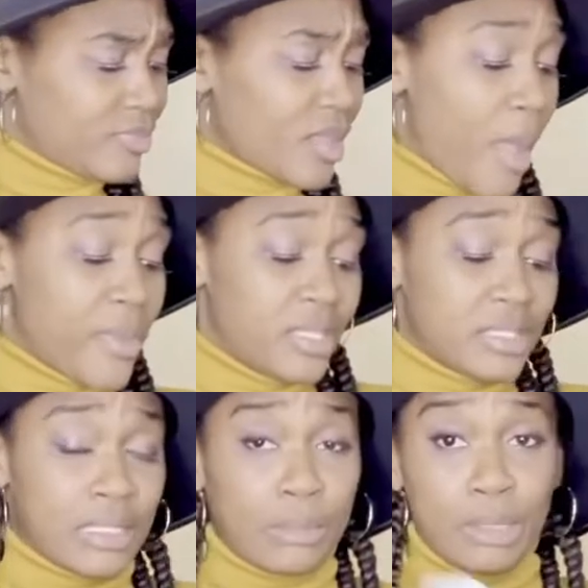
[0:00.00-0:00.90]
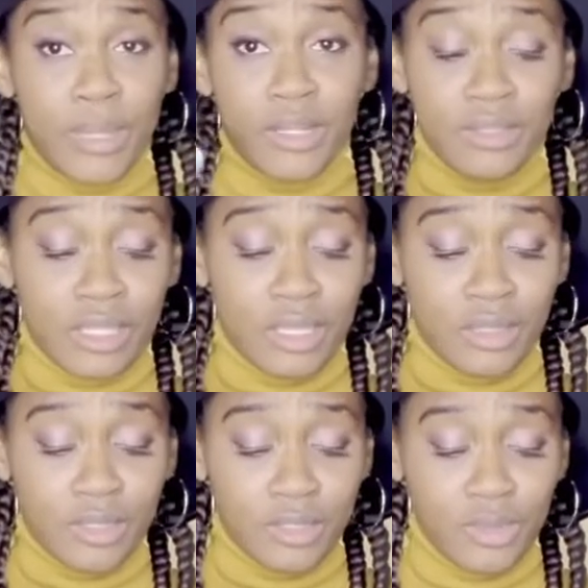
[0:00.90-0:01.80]
I mean, some are better than
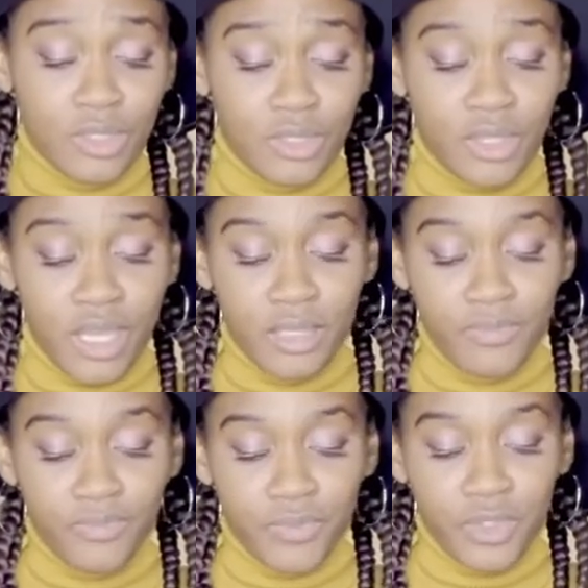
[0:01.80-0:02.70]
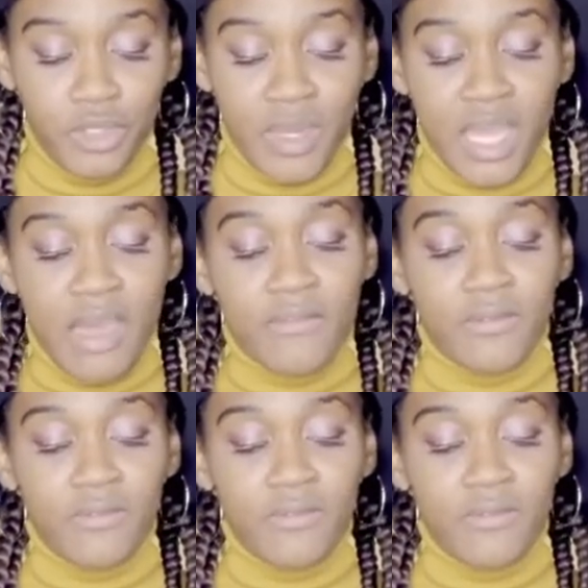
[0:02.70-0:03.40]
others. You know, like you might have a